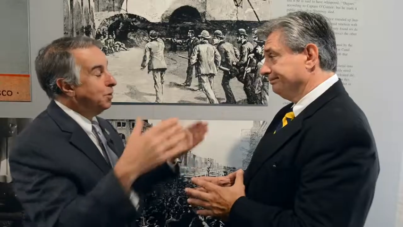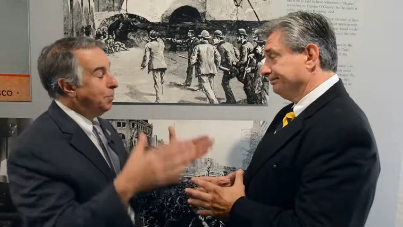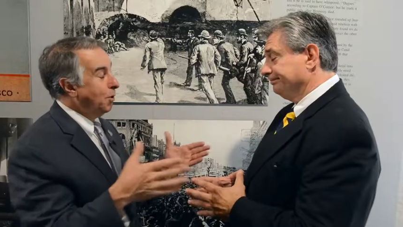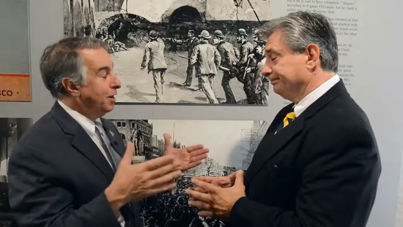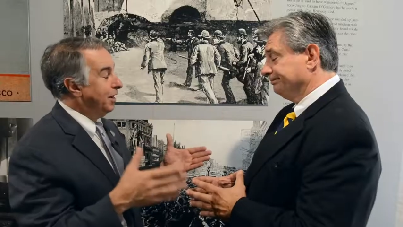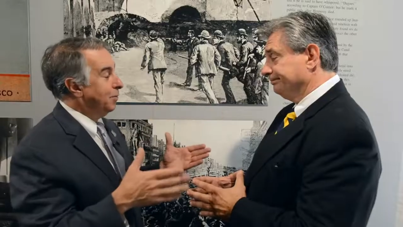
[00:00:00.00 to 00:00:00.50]
Speaker 1: one
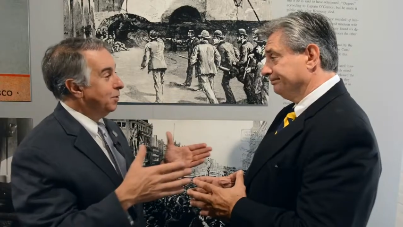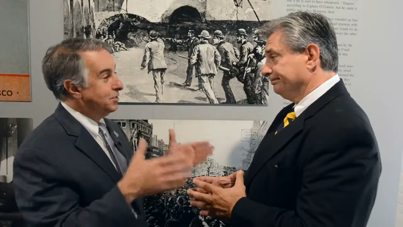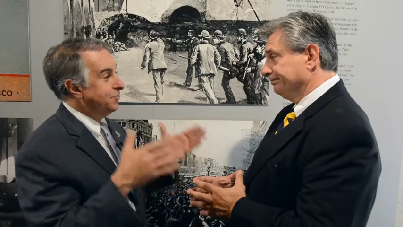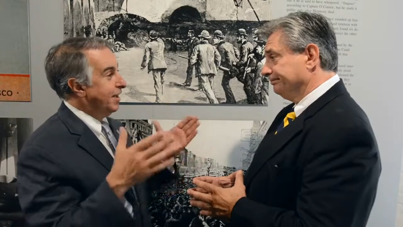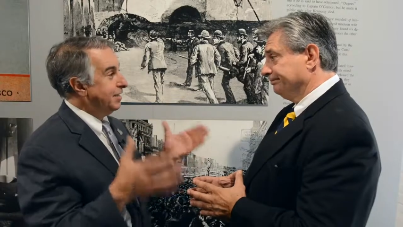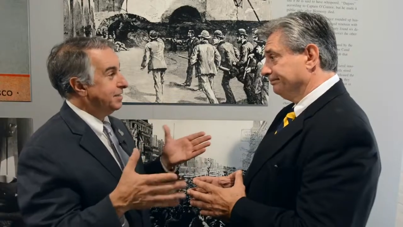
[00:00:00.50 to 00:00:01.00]
part here
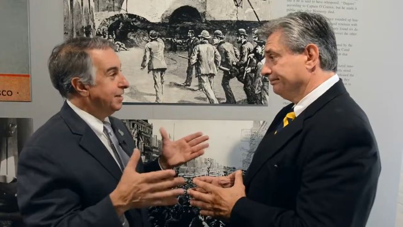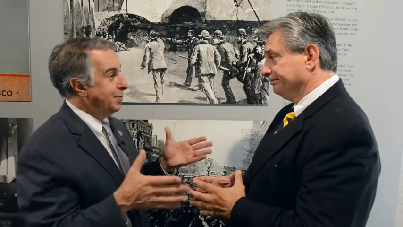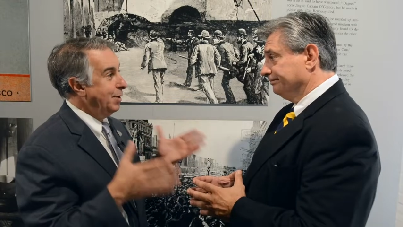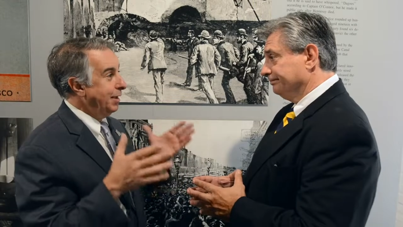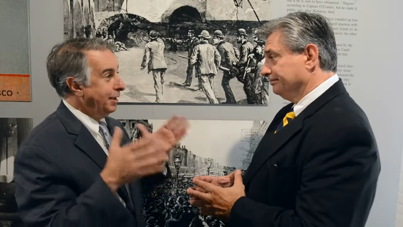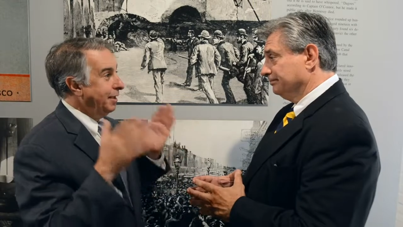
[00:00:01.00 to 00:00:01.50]
which
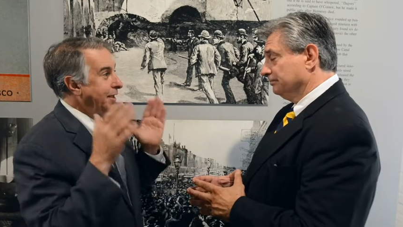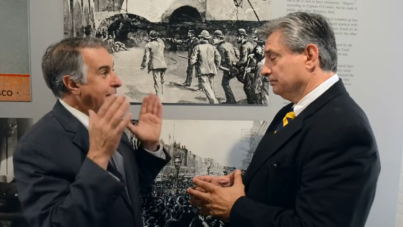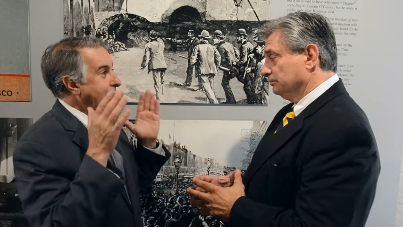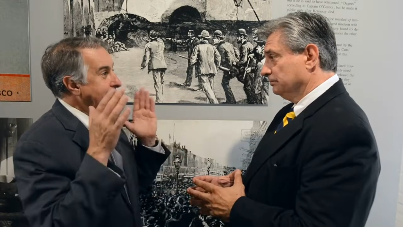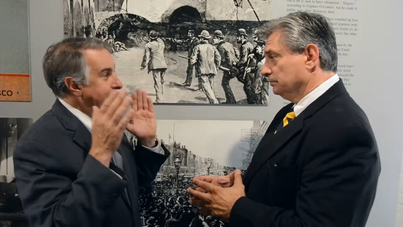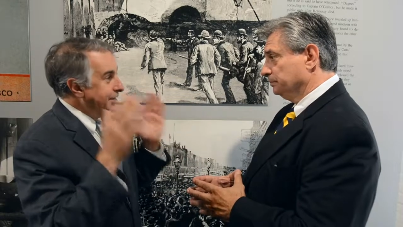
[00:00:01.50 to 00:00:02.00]
fascinated me.
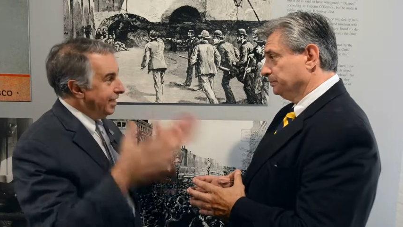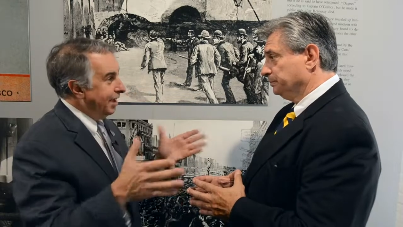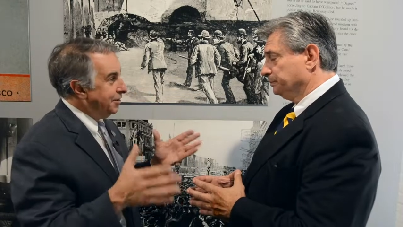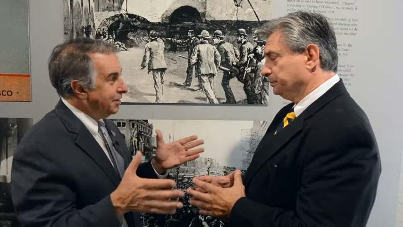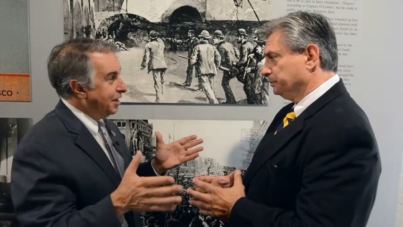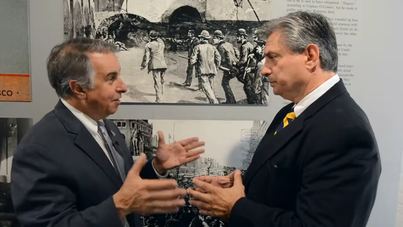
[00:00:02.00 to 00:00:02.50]
The
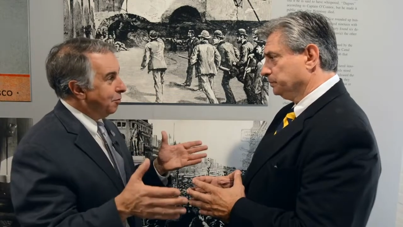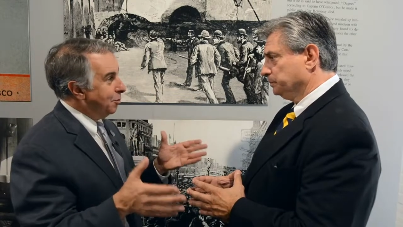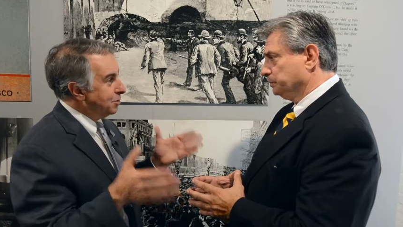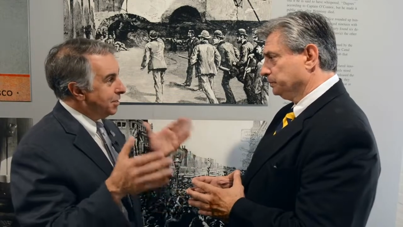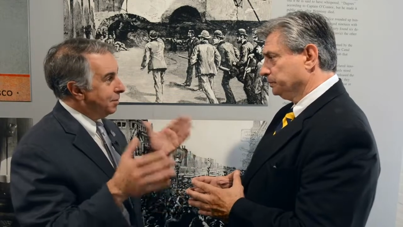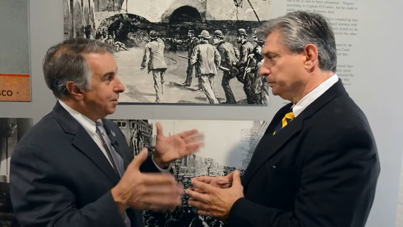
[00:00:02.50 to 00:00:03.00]
Italian
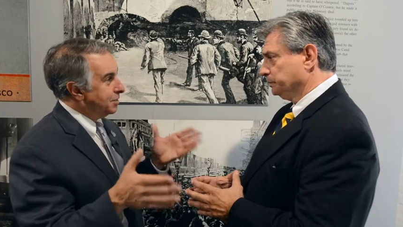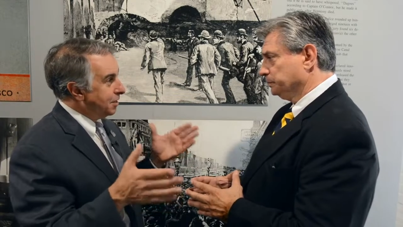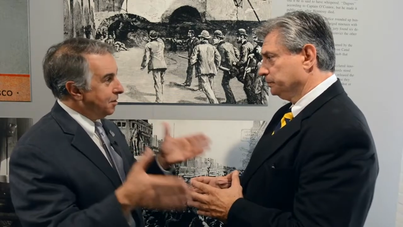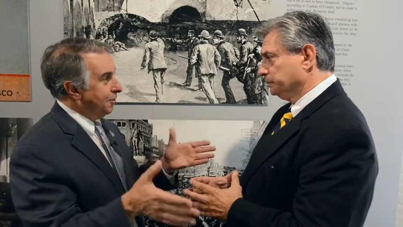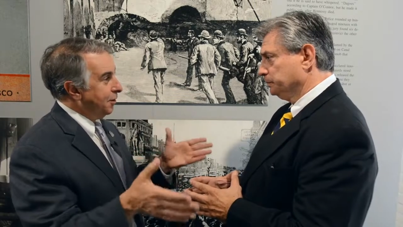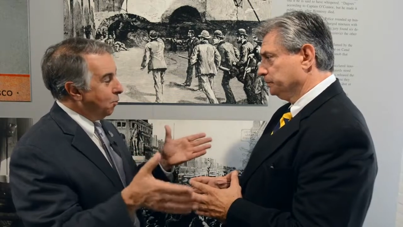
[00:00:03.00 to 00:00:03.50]
government was thinking about
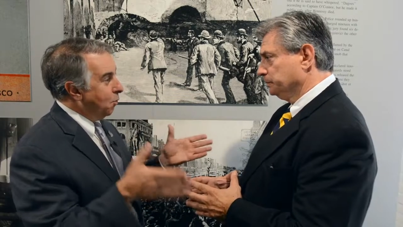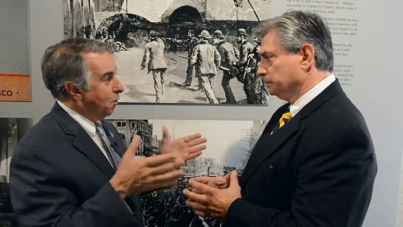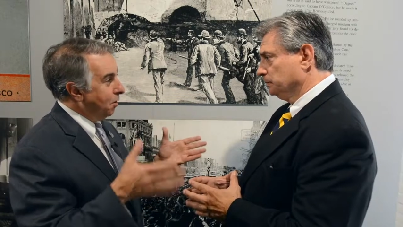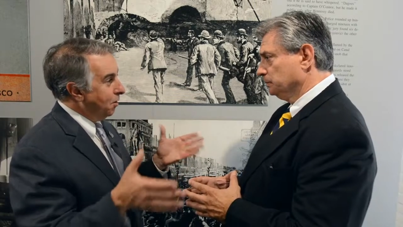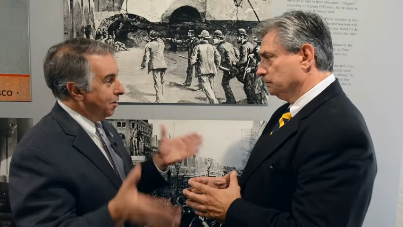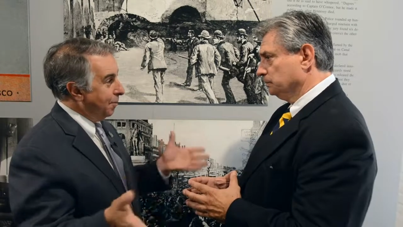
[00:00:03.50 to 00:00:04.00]
declaring
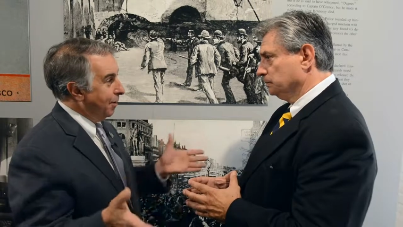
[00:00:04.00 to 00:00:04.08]
war on